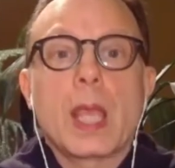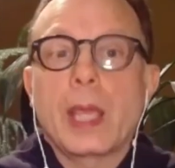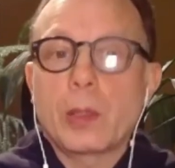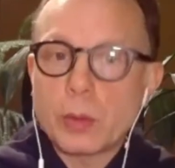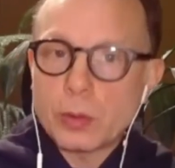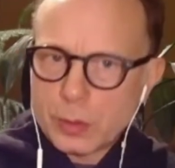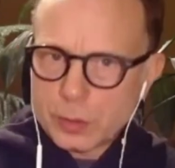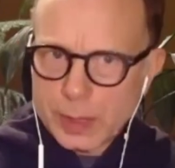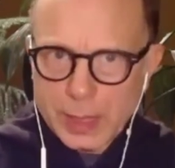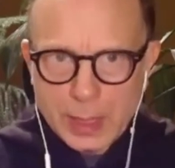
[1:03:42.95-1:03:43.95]
and we're
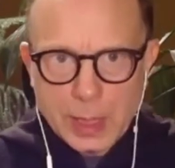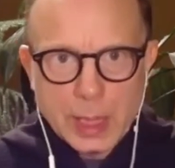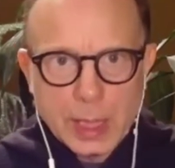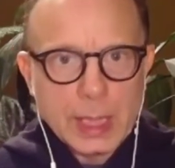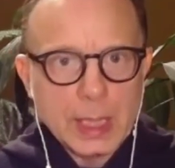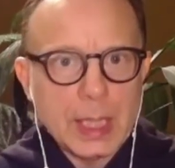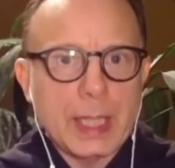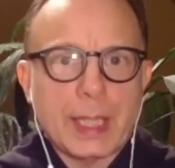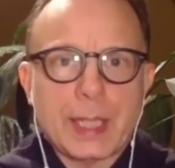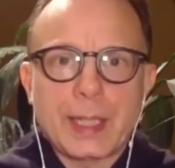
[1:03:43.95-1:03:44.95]
learning,
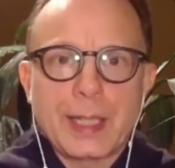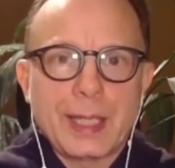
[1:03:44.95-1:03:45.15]
like,